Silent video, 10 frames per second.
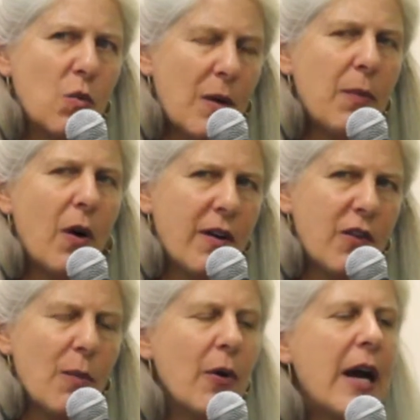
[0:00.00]
in one part of
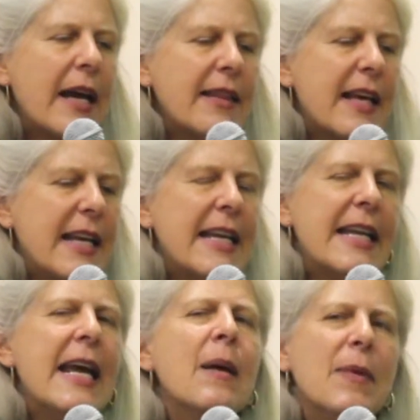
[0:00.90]
your brain, it
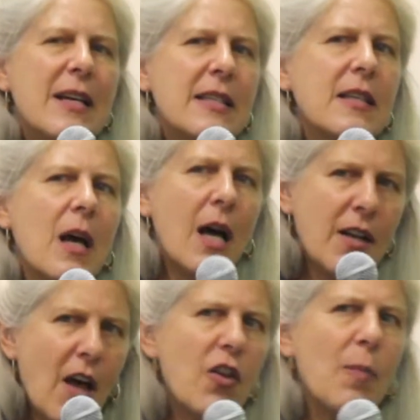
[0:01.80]
inhibits
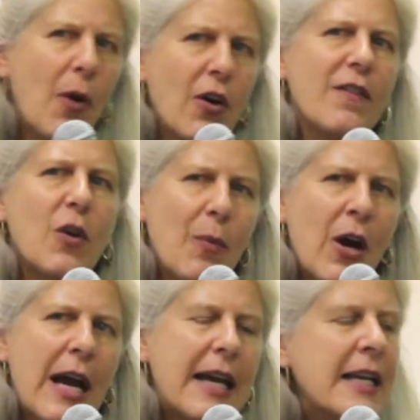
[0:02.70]
another part of your
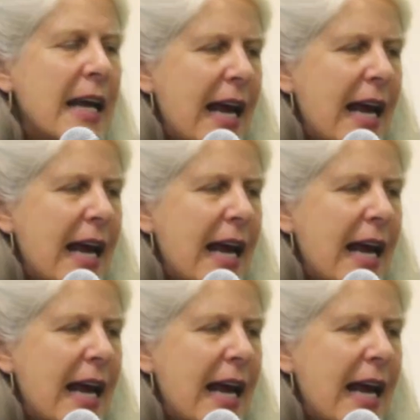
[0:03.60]
brain.